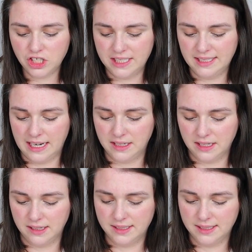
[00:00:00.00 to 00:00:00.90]
she
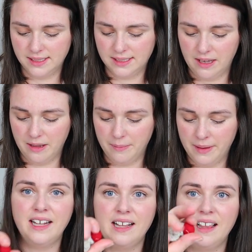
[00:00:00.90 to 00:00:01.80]
sent us some
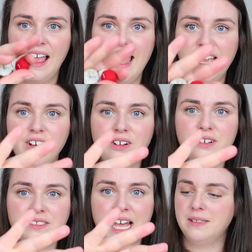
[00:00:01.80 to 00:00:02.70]
little
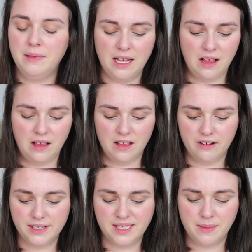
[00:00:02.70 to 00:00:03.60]
acorns, some little
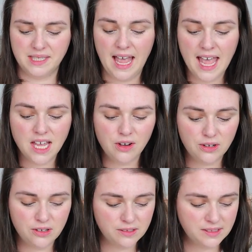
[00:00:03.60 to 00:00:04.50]
Christmas
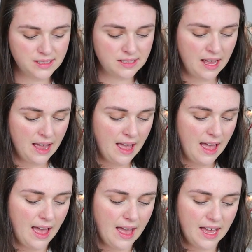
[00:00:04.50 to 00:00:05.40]
acorns.
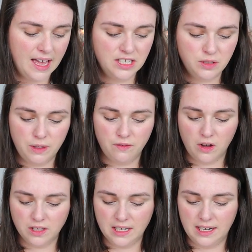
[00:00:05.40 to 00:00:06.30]
And we've
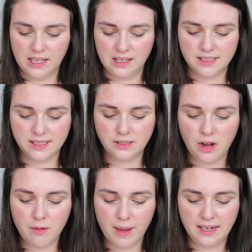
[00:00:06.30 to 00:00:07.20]
got a little
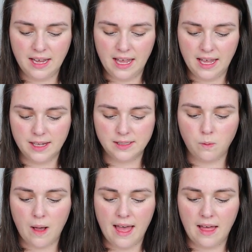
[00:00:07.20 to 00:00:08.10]
snowman here as
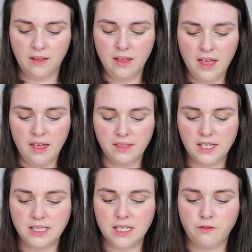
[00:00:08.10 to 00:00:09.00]
well.
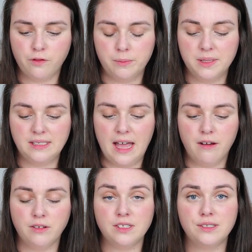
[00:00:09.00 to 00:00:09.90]
This is from Sarah's